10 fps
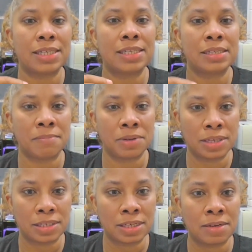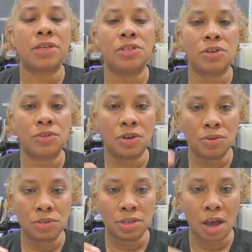symbolism. So
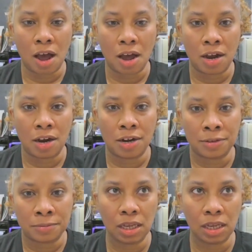those are